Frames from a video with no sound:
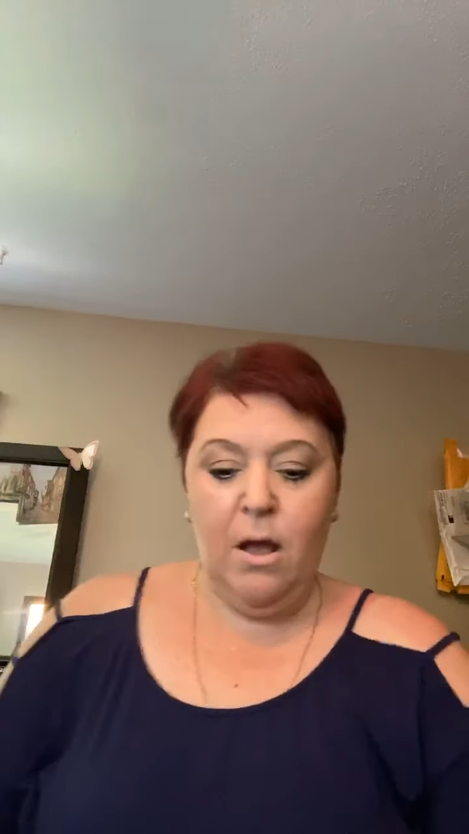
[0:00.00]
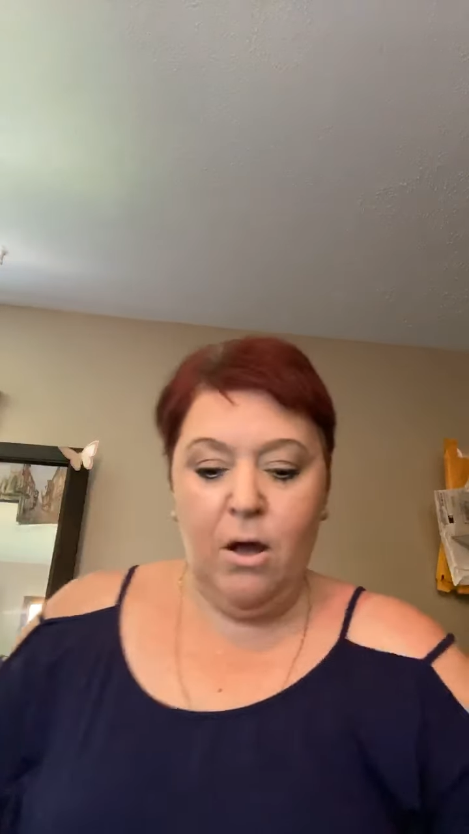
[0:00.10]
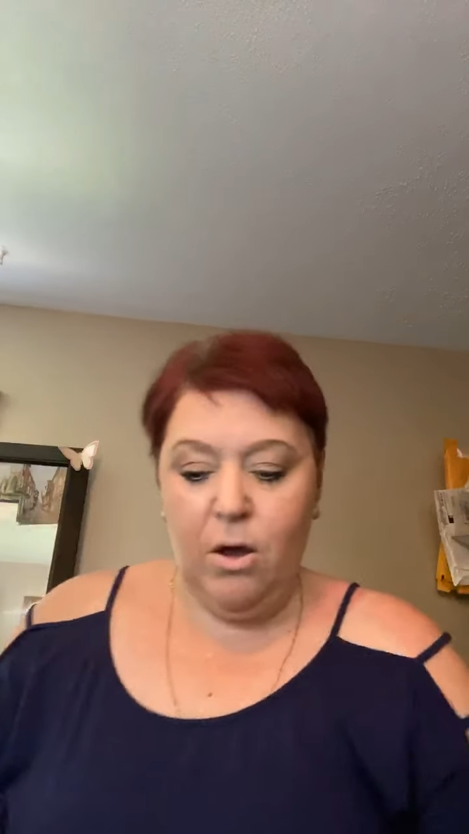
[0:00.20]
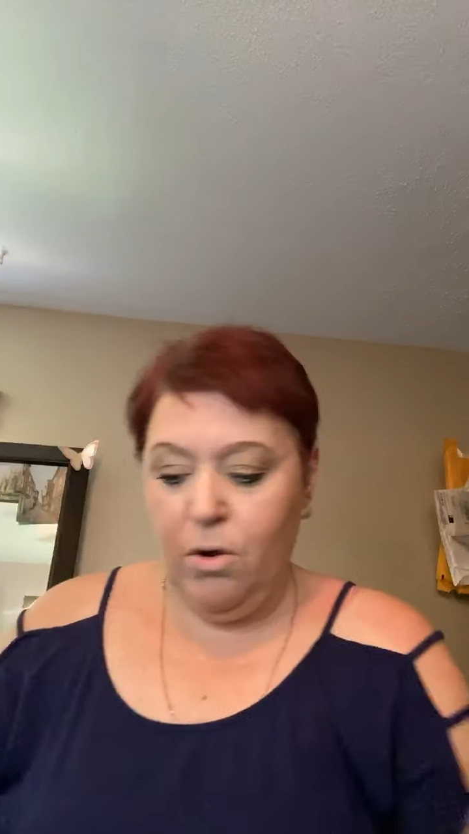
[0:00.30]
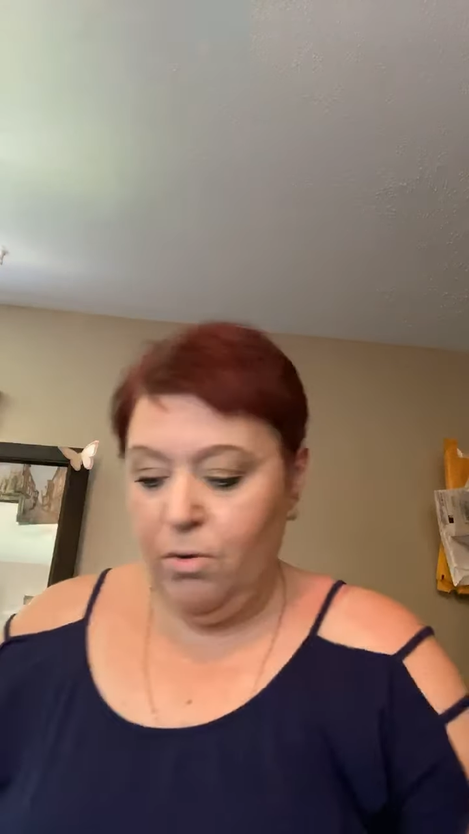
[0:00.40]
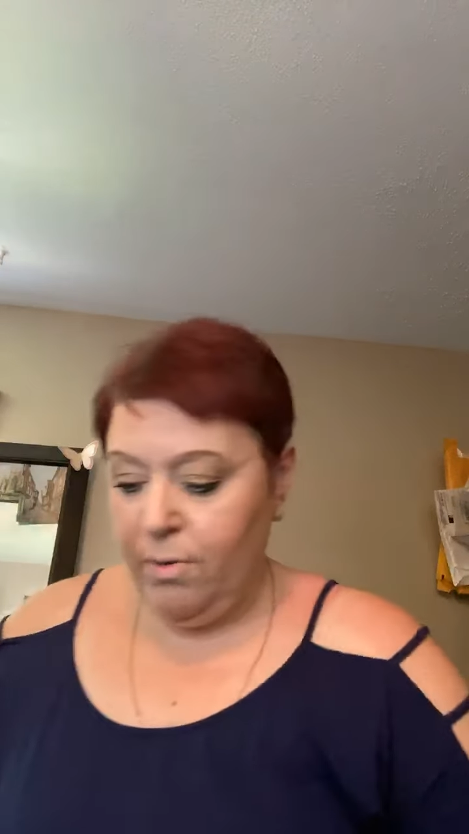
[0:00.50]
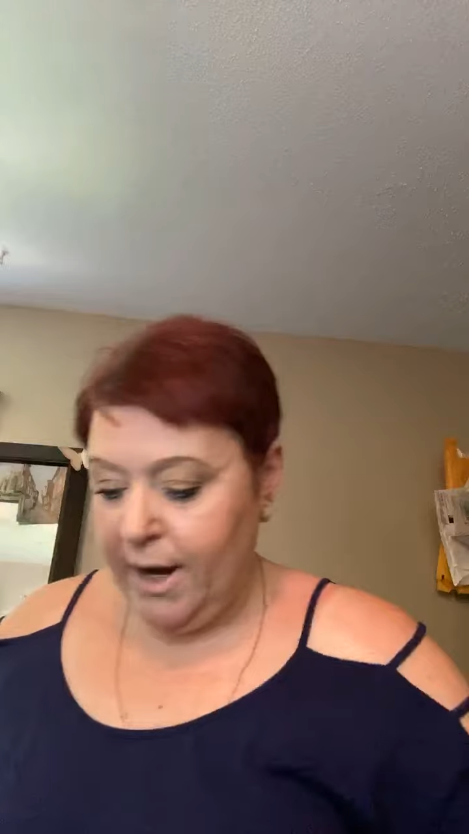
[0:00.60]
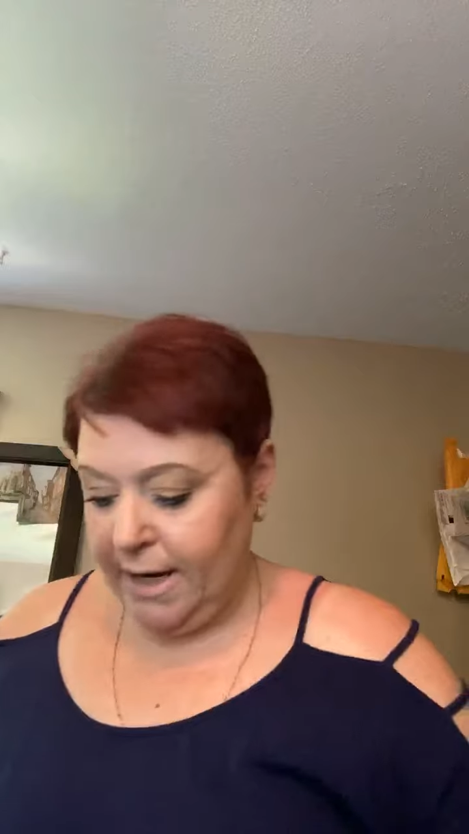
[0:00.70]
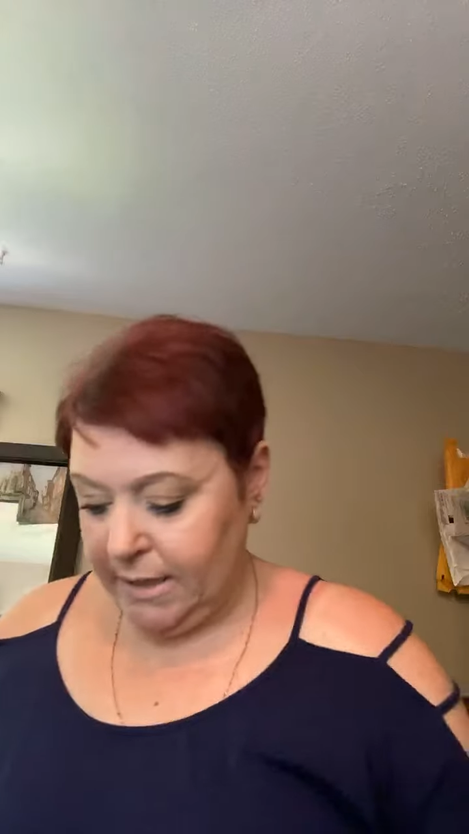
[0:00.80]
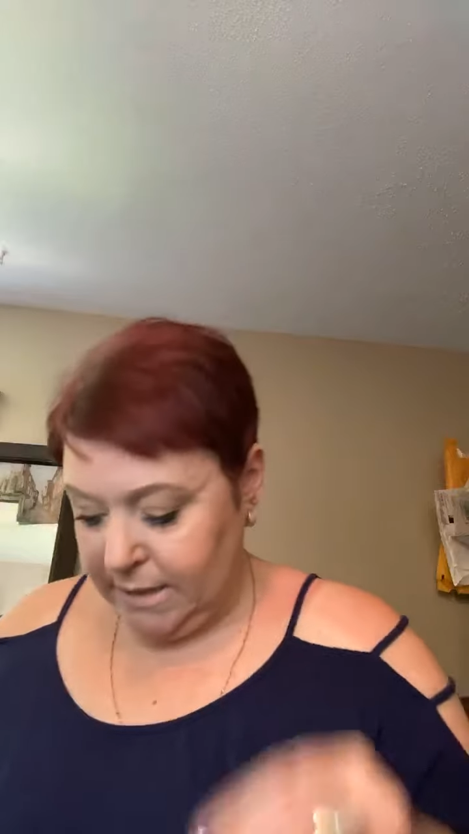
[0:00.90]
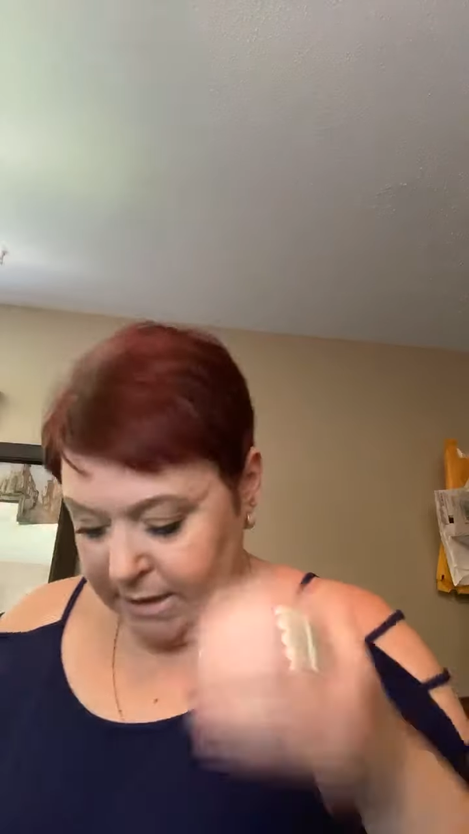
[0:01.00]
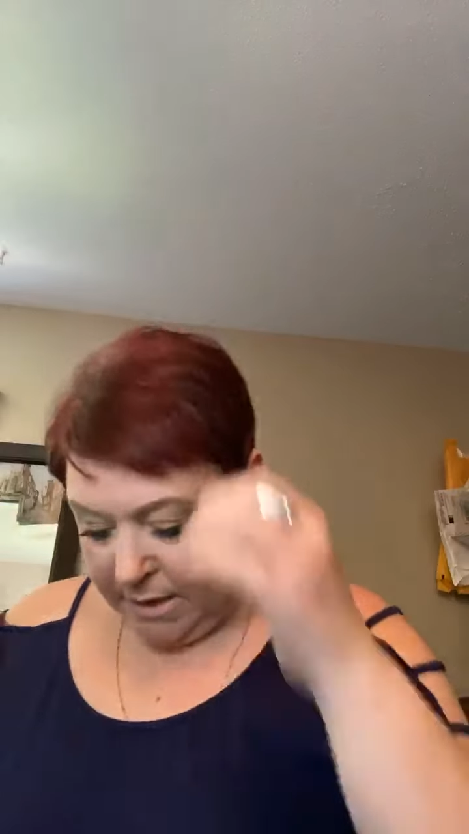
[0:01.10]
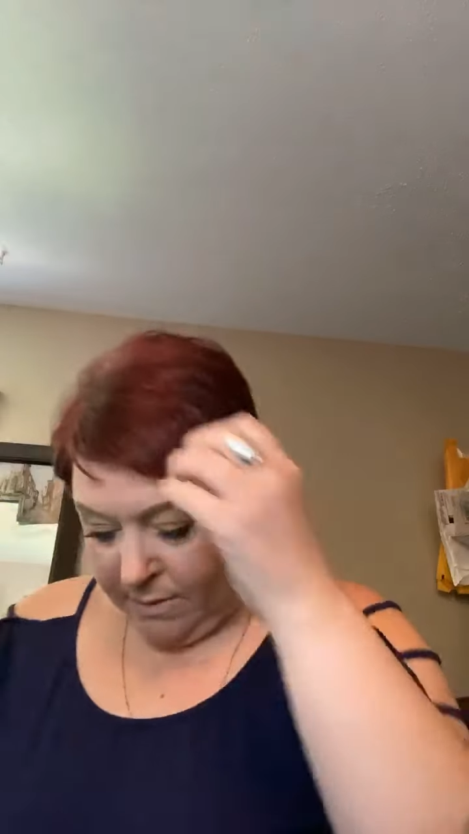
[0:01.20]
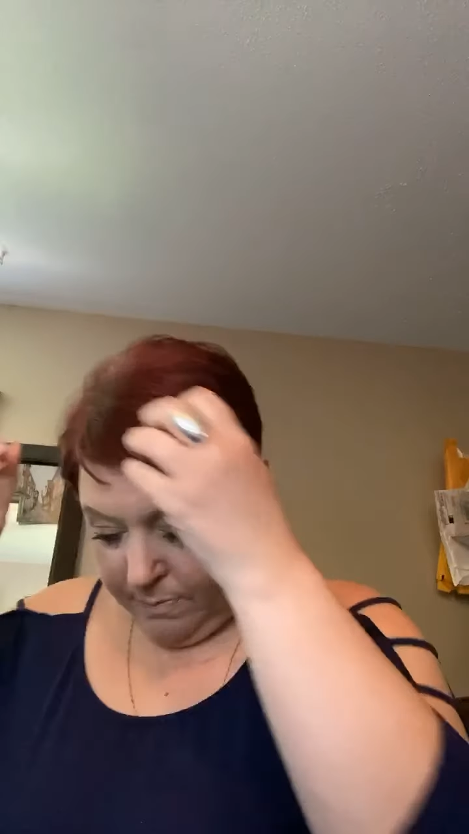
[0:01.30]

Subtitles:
all right.